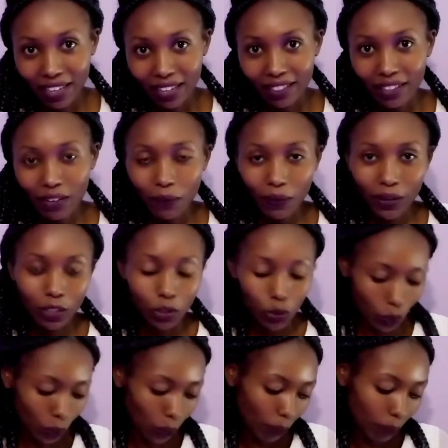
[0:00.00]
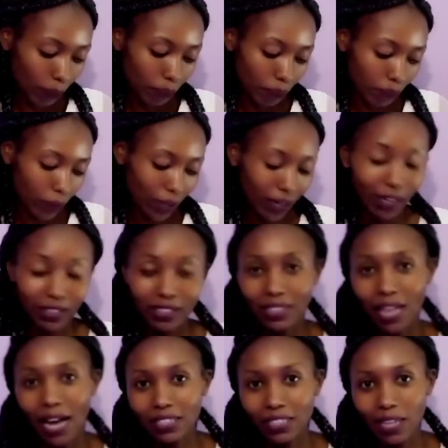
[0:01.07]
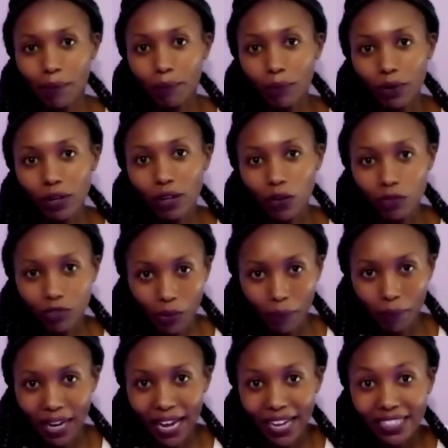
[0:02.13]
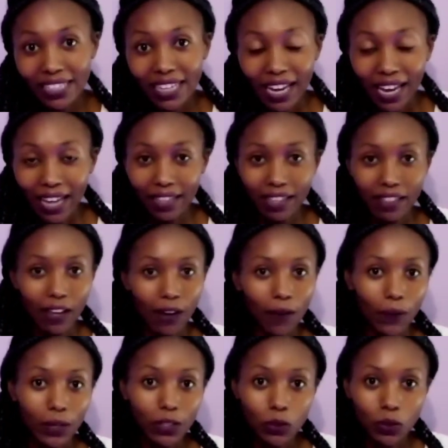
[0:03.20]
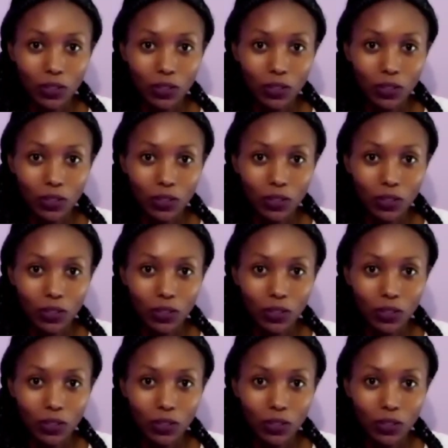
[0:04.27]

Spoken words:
They're going to pick a sample of your blood and then they're going to